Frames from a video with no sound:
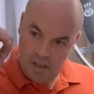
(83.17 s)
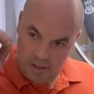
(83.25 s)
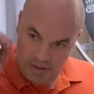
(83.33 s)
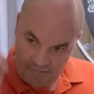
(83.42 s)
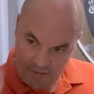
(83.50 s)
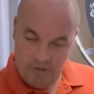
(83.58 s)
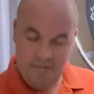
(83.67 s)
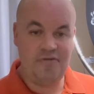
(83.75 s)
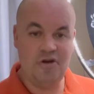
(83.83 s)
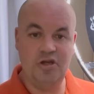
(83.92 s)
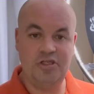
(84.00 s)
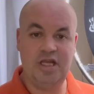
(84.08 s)
throw the
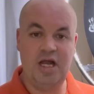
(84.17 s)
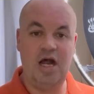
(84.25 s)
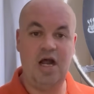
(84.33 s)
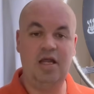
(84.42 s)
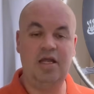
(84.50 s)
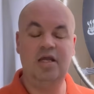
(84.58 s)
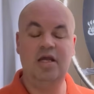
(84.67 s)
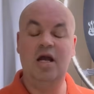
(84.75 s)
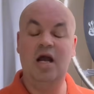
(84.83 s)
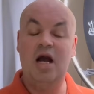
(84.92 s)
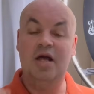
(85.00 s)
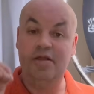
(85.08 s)
first dart,
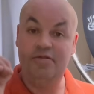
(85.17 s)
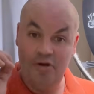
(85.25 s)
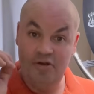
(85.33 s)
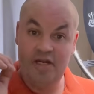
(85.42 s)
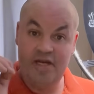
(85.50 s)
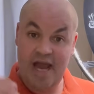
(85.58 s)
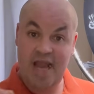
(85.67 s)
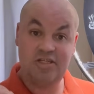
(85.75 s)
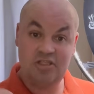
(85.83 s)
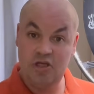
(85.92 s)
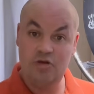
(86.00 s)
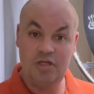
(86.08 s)
and then throw the
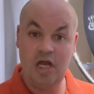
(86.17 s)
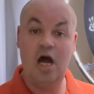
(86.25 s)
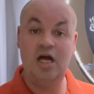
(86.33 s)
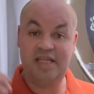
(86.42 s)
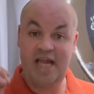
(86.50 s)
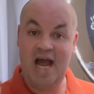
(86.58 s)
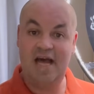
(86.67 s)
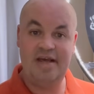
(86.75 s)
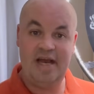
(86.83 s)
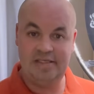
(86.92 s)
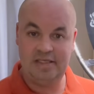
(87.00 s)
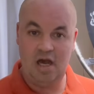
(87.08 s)
next 2 darts at
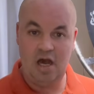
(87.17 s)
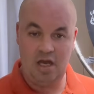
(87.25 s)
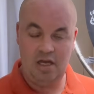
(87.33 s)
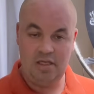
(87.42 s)
that dart.